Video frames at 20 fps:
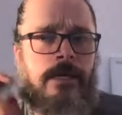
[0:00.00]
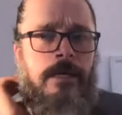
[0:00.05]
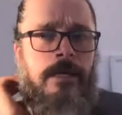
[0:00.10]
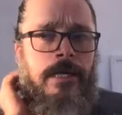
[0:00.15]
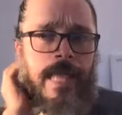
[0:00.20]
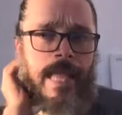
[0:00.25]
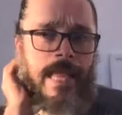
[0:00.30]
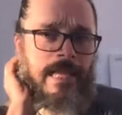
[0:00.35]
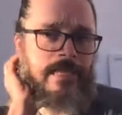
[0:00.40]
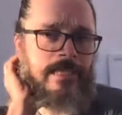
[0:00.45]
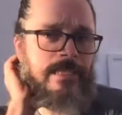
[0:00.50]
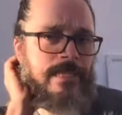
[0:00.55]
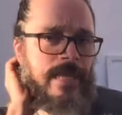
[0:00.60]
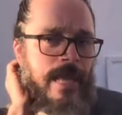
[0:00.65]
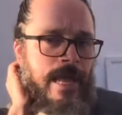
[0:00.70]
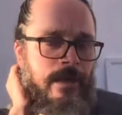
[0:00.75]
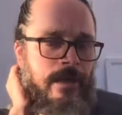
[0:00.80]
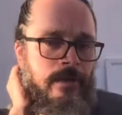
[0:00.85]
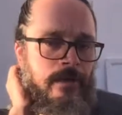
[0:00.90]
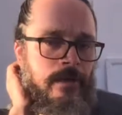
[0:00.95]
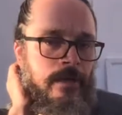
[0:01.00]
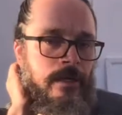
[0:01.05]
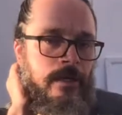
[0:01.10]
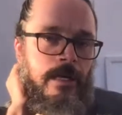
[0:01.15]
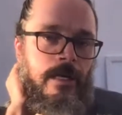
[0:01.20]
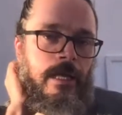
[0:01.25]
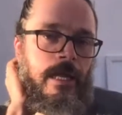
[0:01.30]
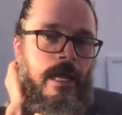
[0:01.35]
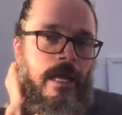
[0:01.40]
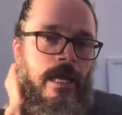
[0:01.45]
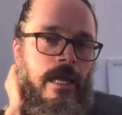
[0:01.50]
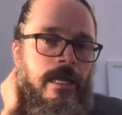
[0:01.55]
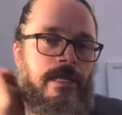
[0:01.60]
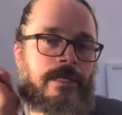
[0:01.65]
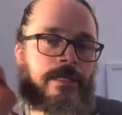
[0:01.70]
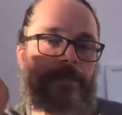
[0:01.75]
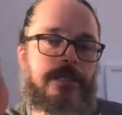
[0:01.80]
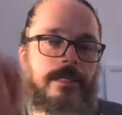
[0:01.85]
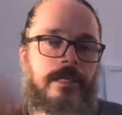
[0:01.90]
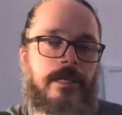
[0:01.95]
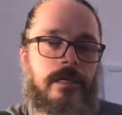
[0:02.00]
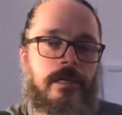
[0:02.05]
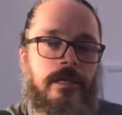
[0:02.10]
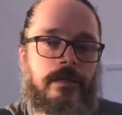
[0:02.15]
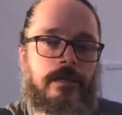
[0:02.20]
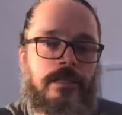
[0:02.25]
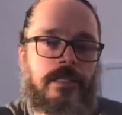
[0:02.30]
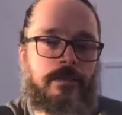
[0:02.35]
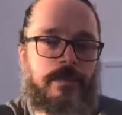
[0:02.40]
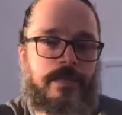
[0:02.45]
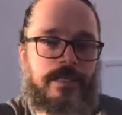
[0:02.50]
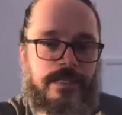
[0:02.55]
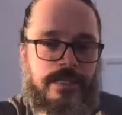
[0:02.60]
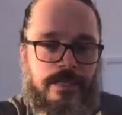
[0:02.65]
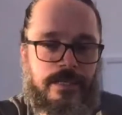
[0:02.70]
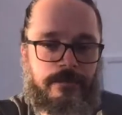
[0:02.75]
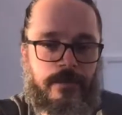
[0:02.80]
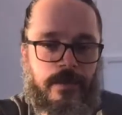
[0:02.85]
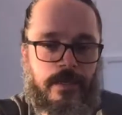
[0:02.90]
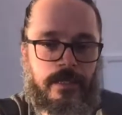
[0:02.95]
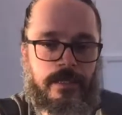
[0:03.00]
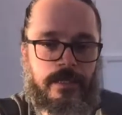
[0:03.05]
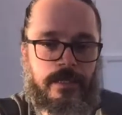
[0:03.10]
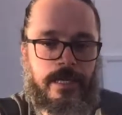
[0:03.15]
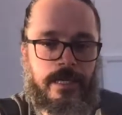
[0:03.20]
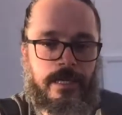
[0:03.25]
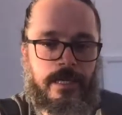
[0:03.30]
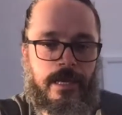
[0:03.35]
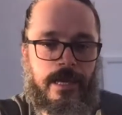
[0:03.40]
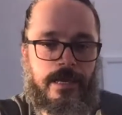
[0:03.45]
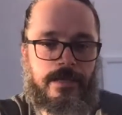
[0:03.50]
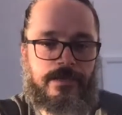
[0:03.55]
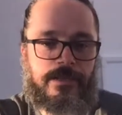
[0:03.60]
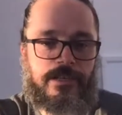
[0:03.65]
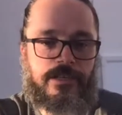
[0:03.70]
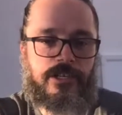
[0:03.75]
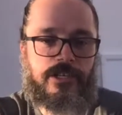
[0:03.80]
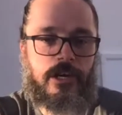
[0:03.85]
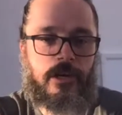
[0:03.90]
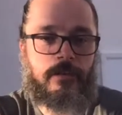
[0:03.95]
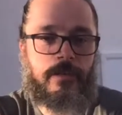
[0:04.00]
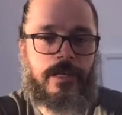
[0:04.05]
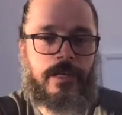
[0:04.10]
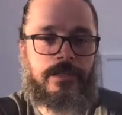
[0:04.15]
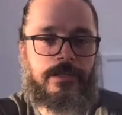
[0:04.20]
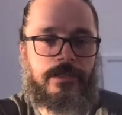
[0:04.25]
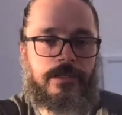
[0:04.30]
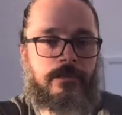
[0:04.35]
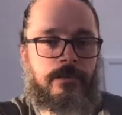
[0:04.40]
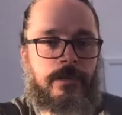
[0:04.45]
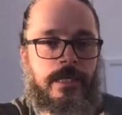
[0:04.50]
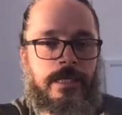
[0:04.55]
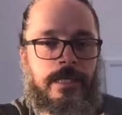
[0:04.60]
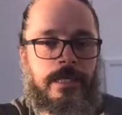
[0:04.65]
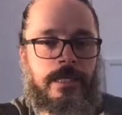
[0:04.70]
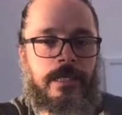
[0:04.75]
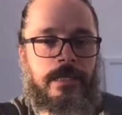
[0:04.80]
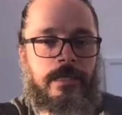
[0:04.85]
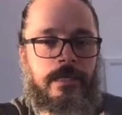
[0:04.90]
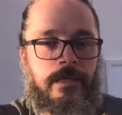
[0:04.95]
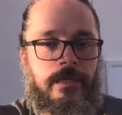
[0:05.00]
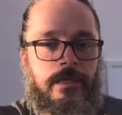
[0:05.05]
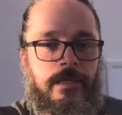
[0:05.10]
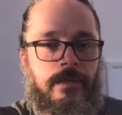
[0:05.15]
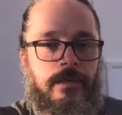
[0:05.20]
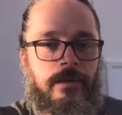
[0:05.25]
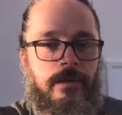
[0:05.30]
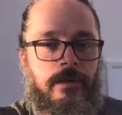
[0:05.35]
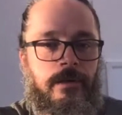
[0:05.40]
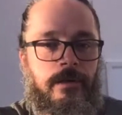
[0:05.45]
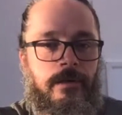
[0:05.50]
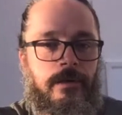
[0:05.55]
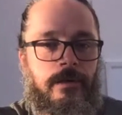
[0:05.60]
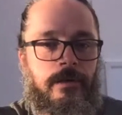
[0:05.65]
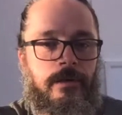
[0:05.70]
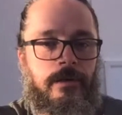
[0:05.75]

case data. And specifically, as I share my screen here,